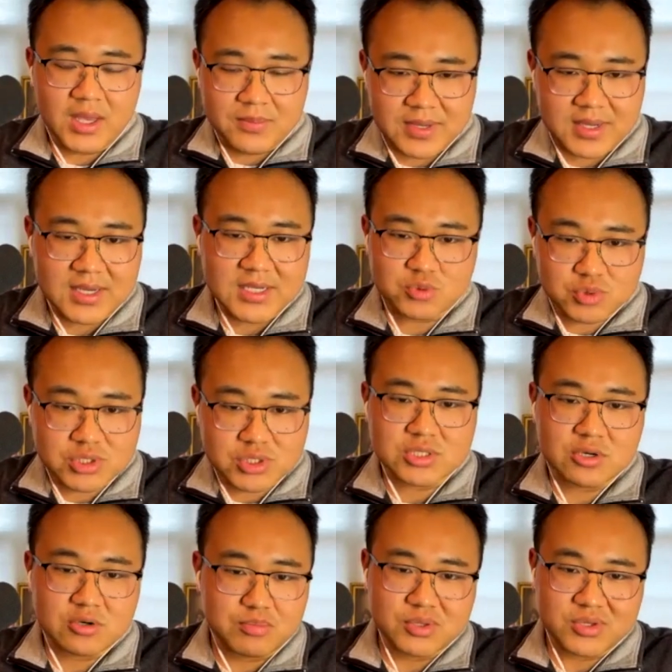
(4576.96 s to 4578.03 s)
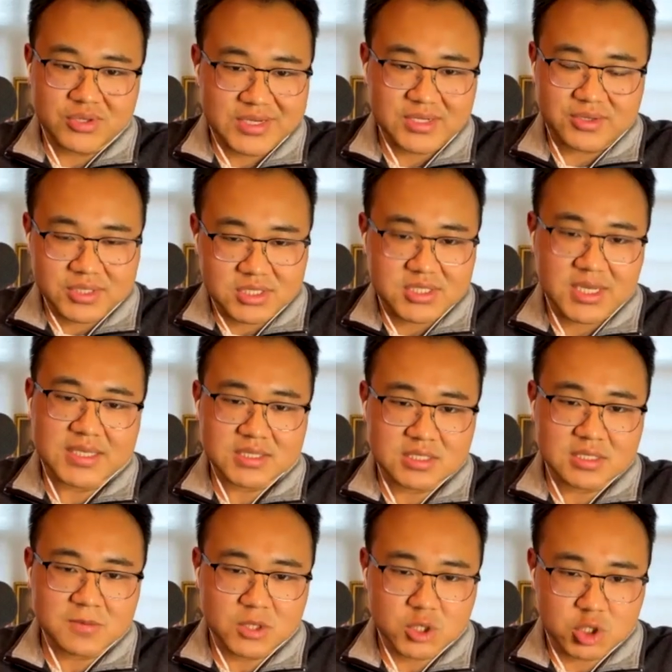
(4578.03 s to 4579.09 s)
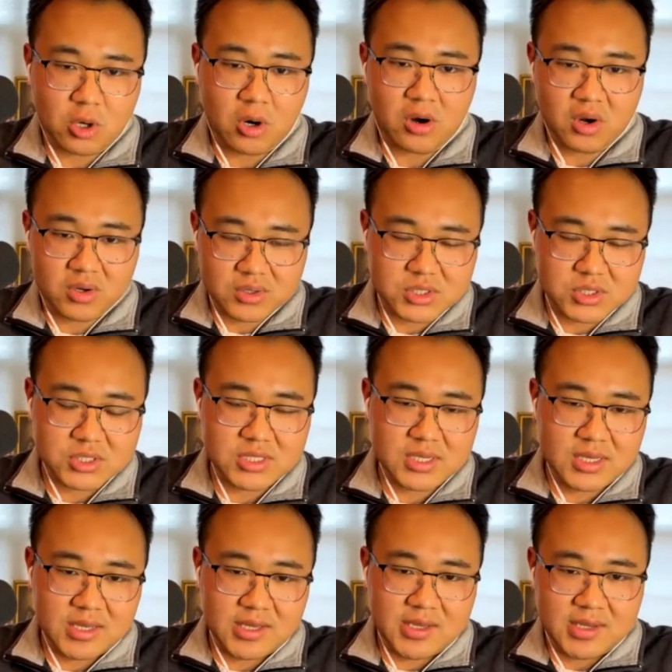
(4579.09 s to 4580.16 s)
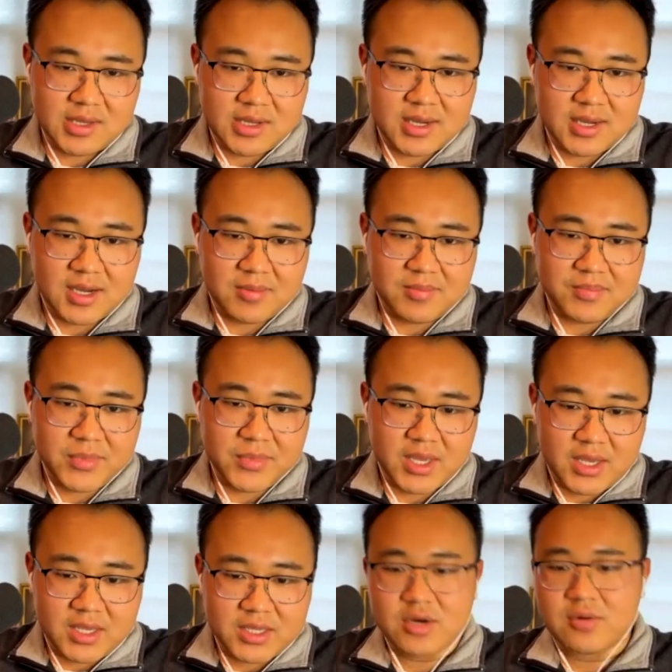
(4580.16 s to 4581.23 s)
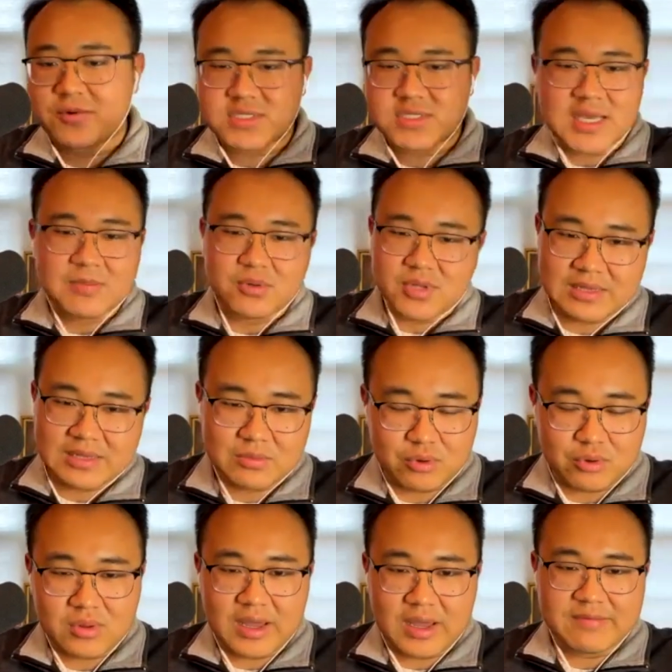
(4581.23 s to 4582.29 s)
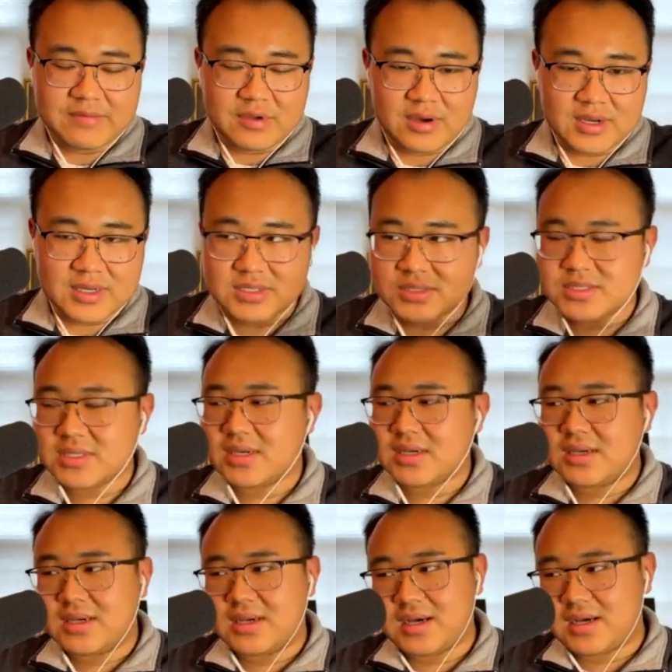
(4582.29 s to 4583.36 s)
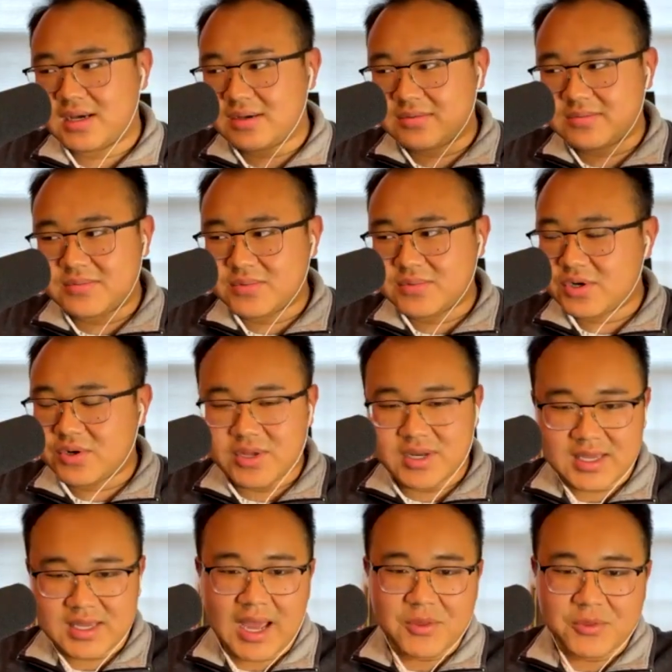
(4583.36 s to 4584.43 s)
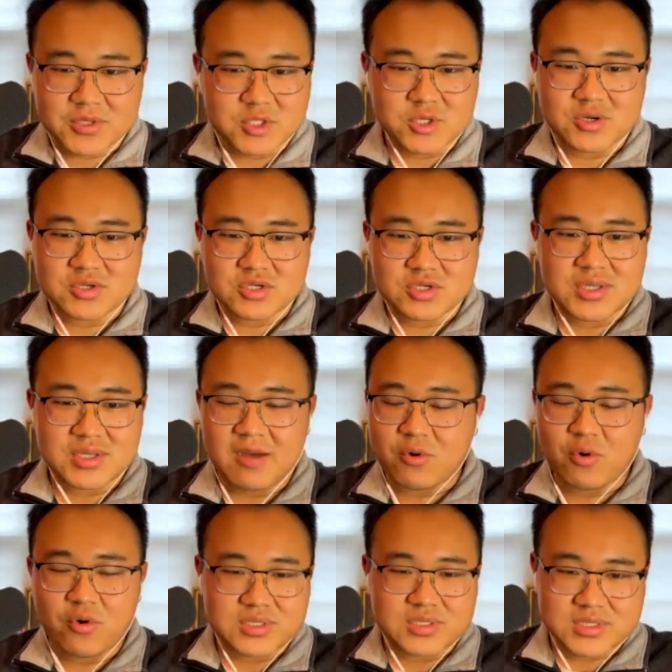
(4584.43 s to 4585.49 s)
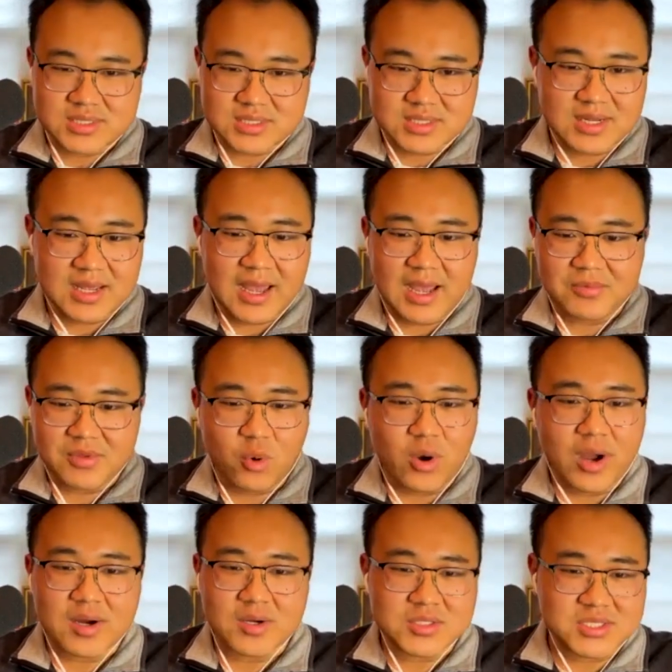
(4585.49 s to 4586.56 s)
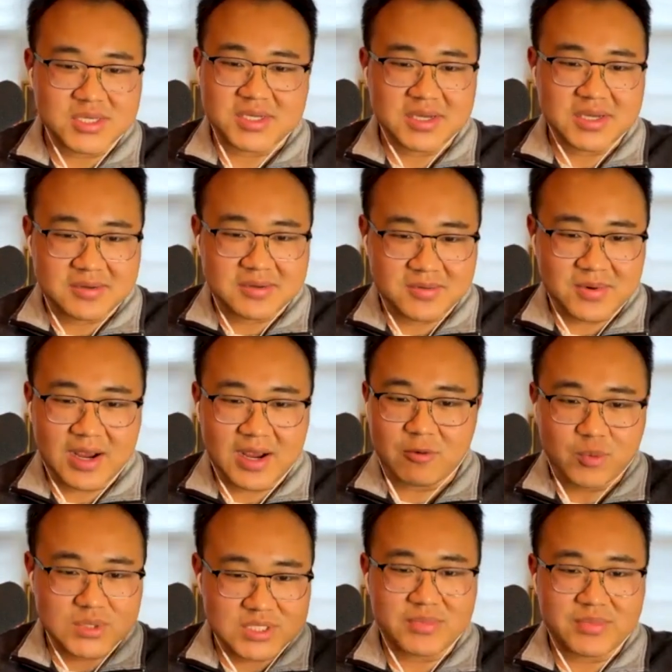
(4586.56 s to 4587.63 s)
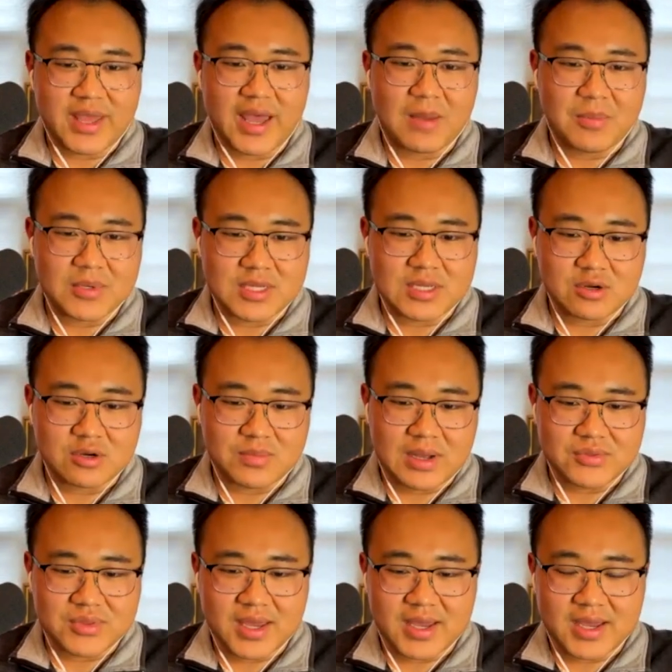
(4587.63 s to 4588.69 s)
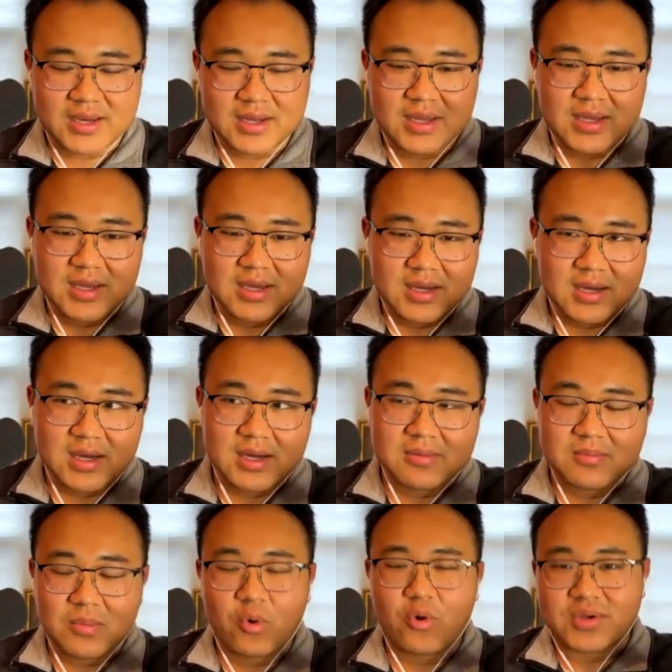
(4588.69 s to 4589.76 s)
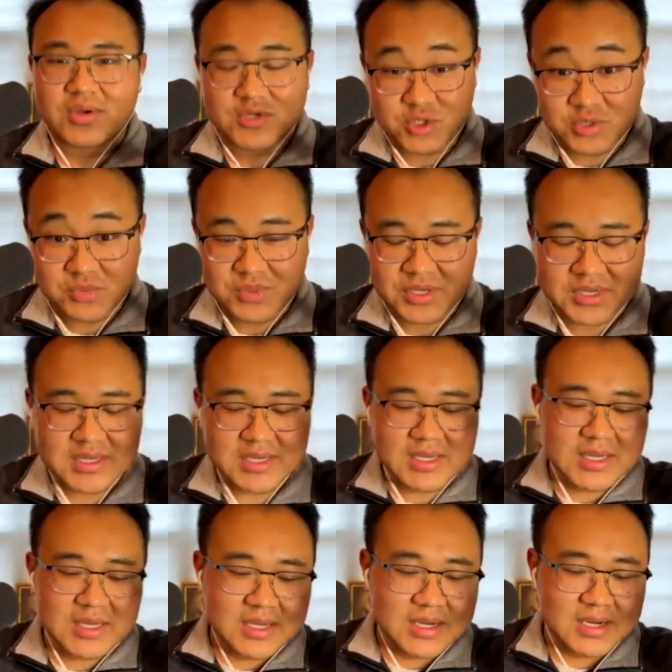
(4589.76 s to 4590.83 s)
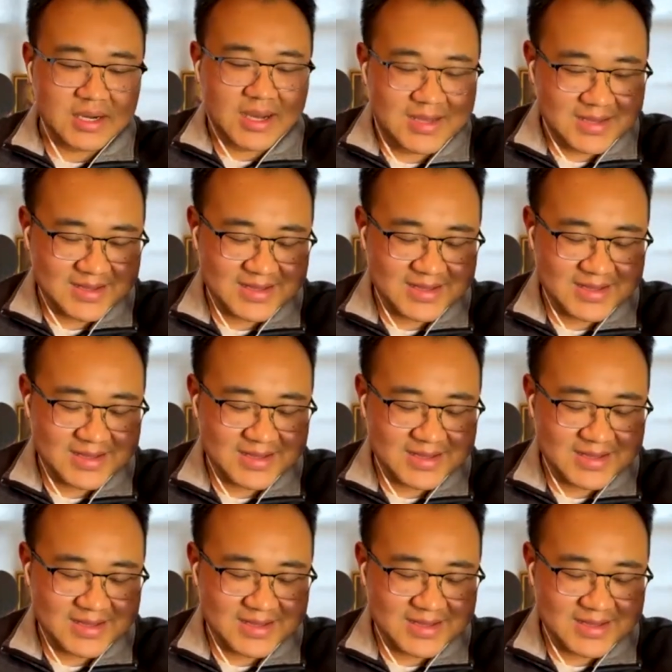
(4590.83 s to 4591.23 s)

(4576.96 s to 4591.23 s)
because we're so politically sensitive and charged. Um, you know, for example, like the pro-life cause, uh, you know, in a Catholic church, of course, that's going to have the choir singing, right? Everyone's going to be happy to hear about that, um, or should be. Uh,